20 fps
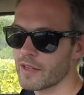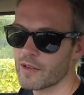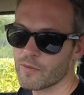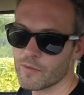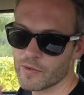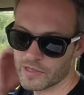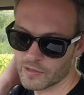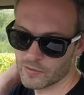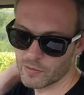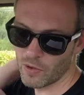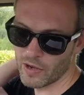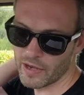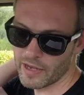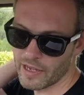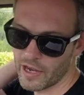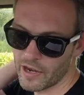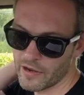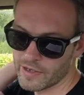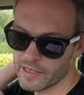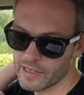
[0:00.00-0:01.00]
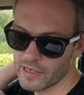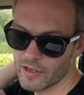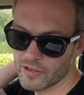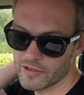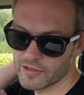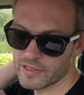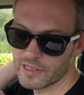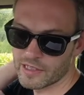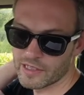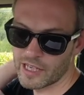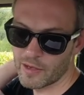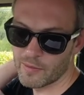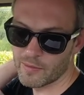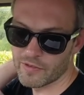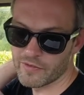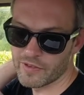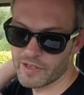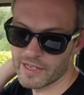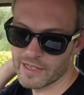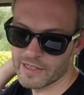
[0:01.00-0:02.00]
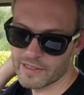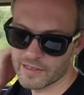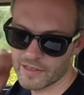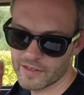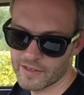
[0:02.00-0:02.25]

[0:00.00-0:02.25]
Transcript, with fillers: which is why it only lasted a couple of years I